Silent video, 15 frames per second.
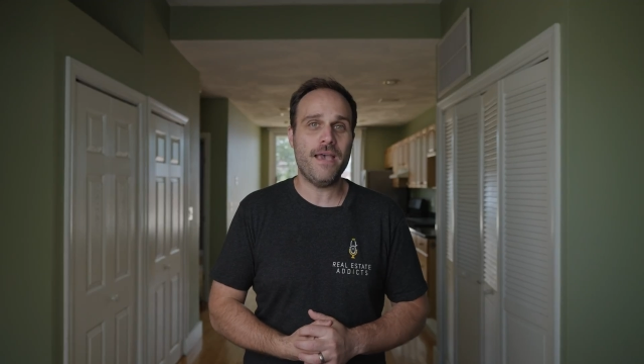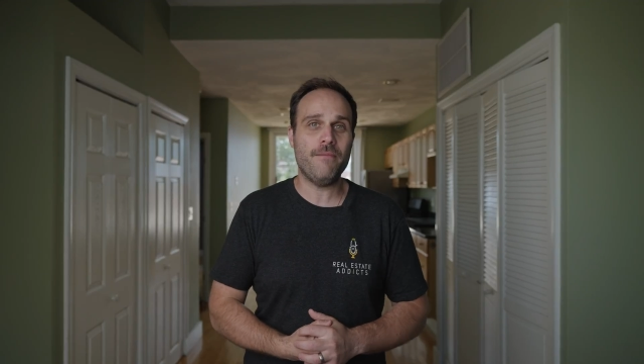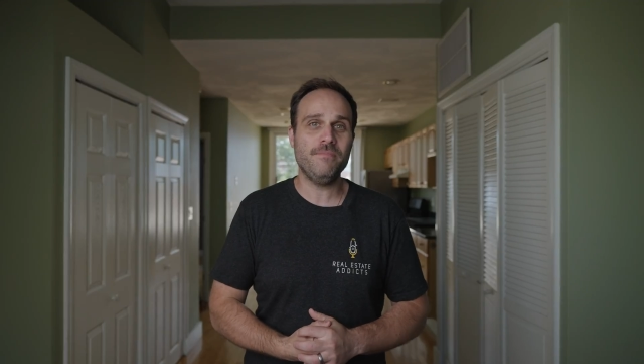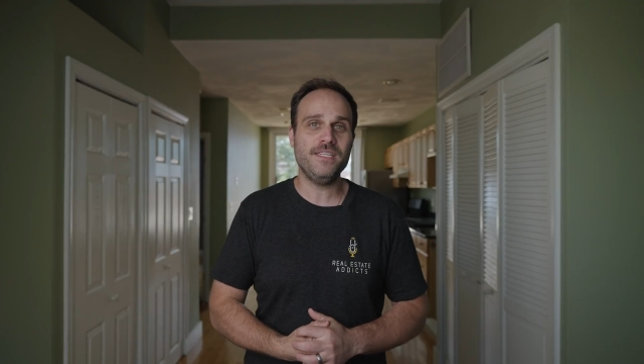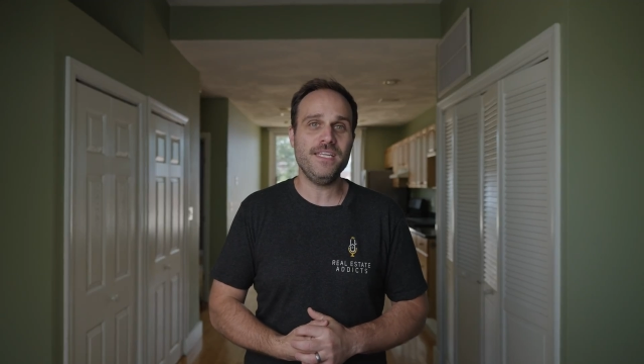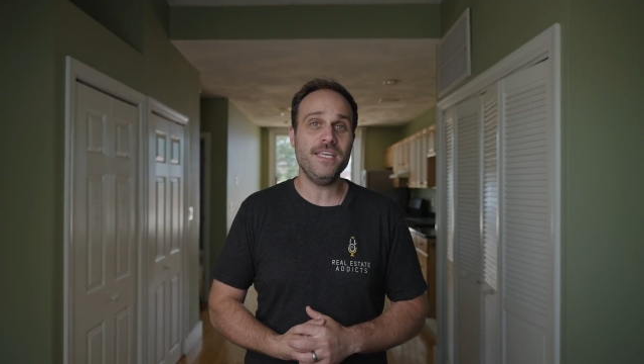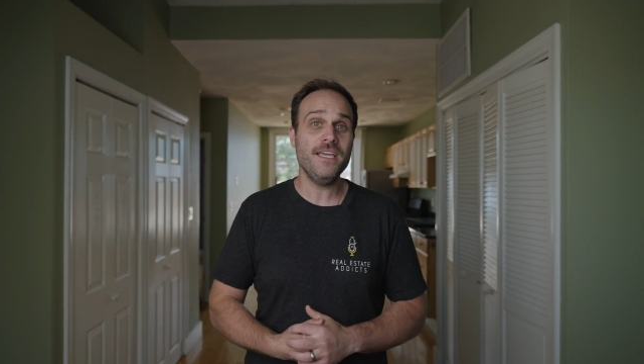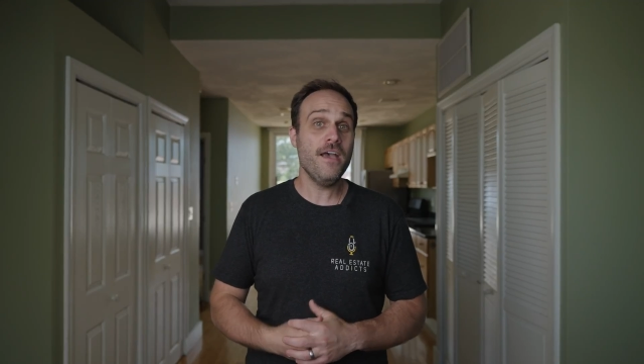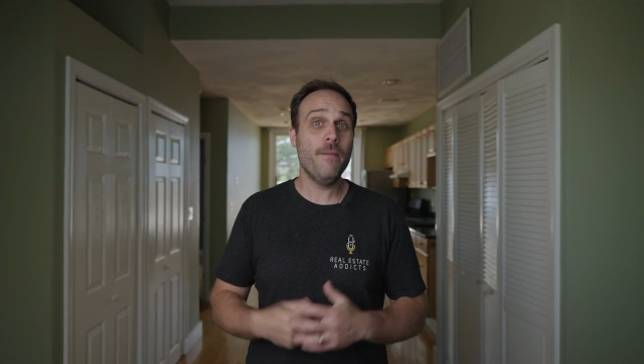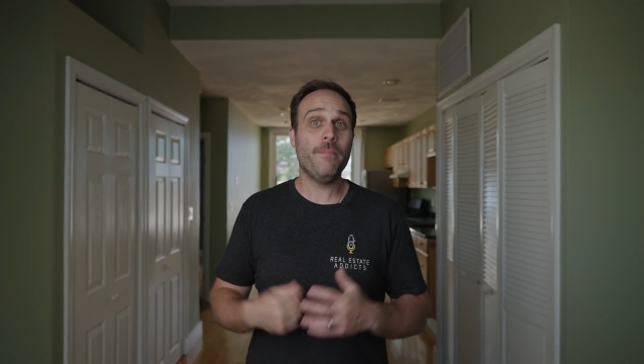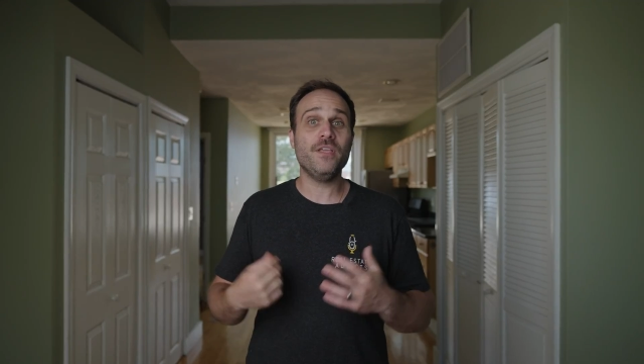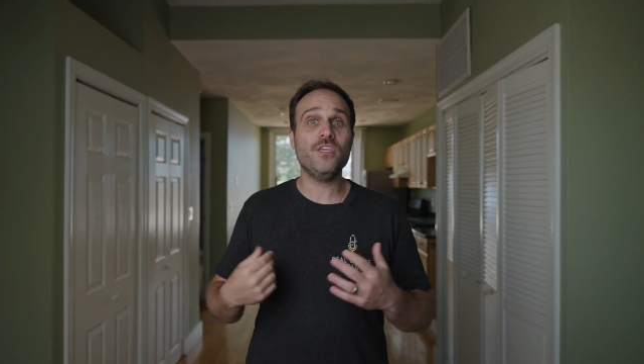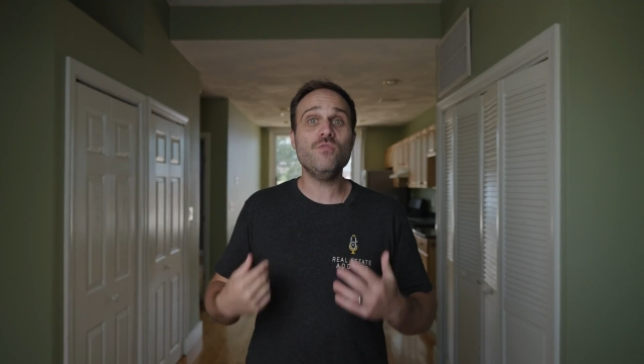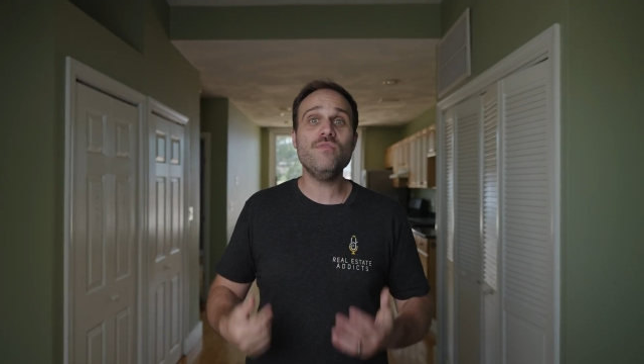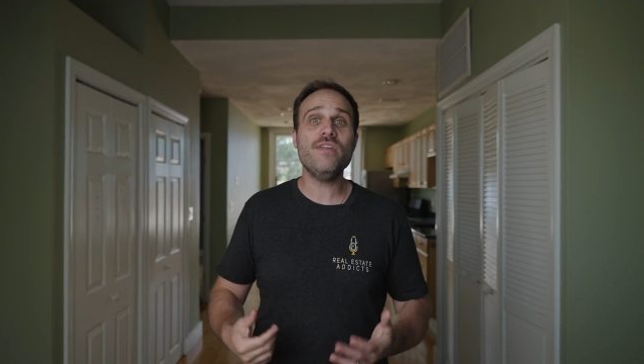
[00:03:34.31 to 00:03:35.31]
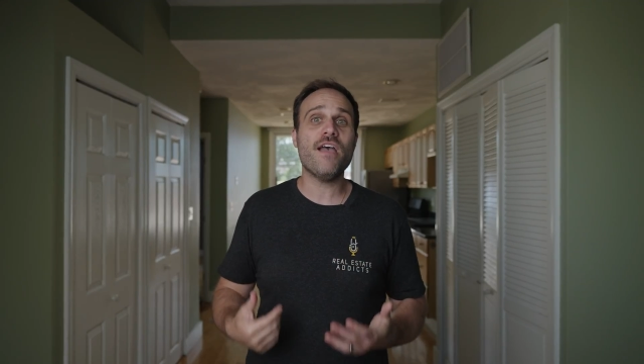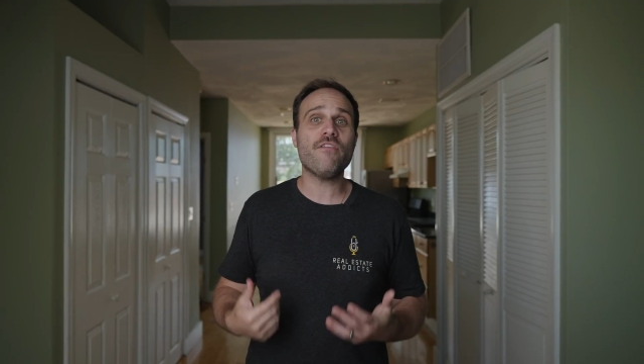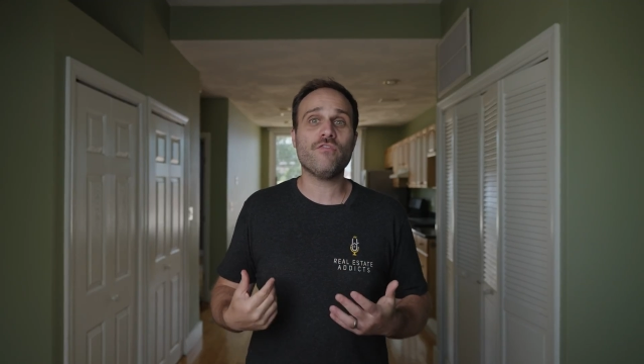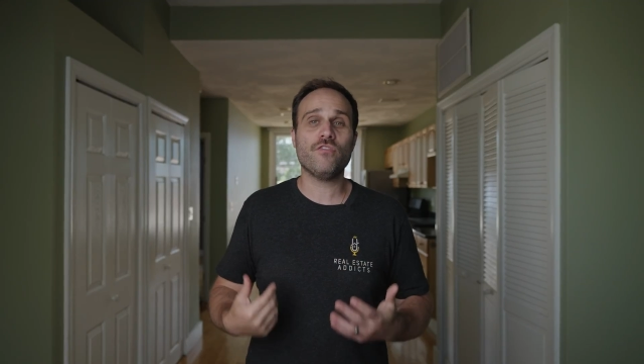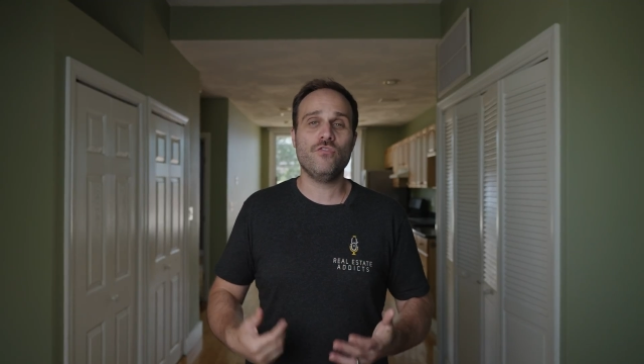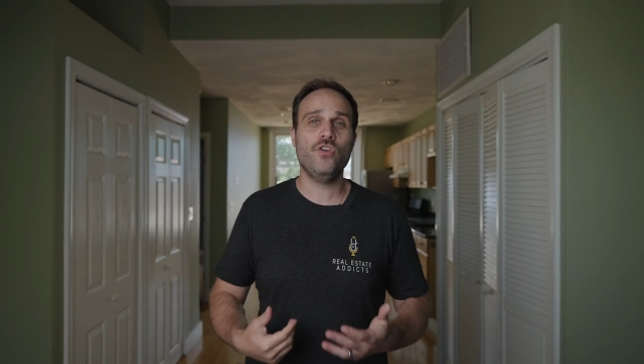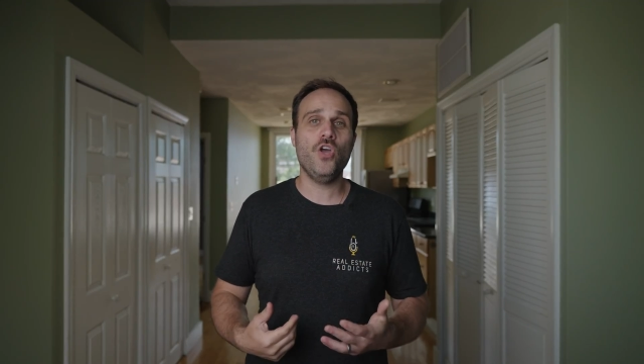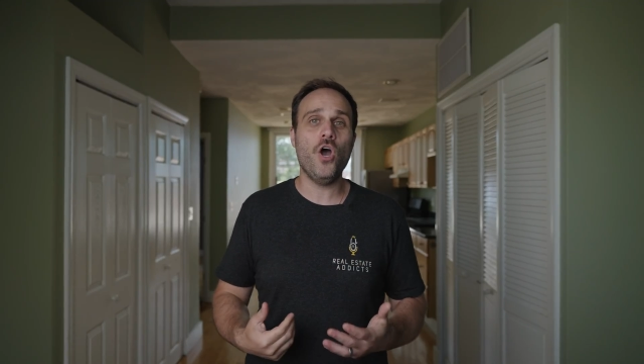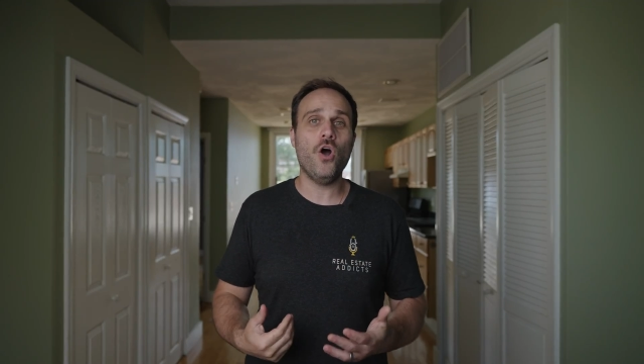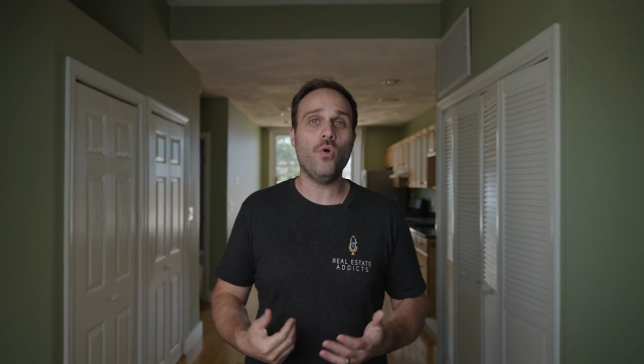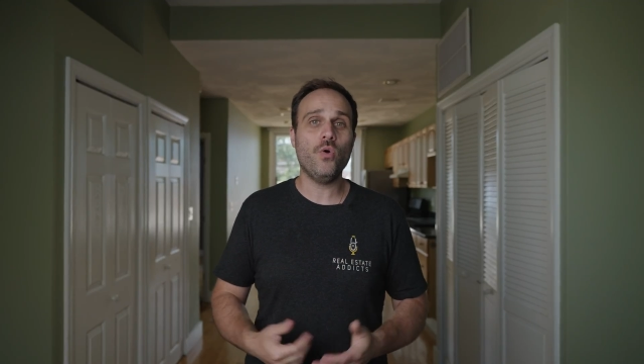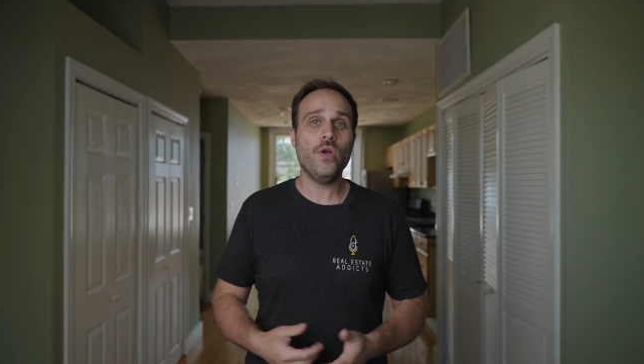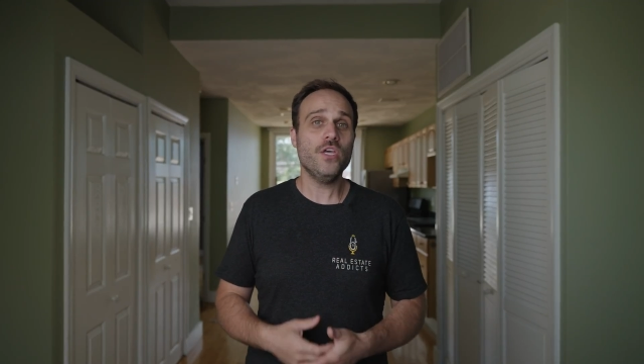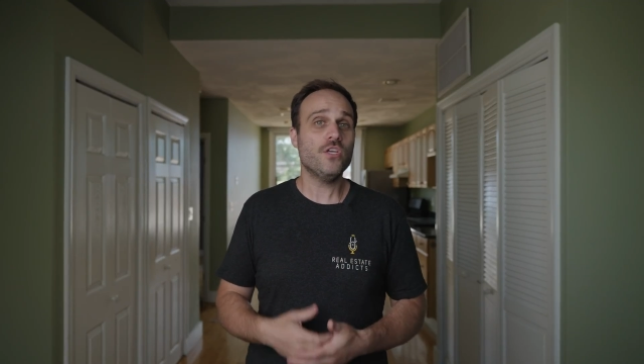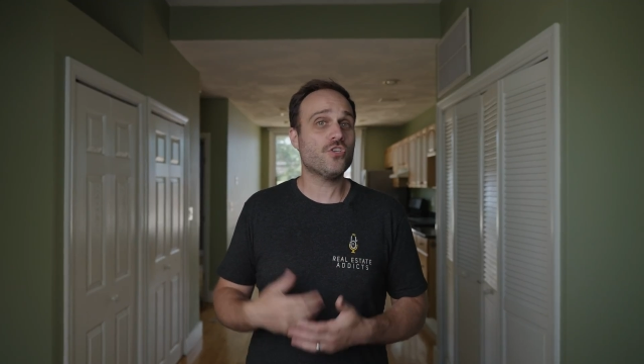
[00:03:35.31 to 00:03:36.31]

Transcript: empty, but you never know.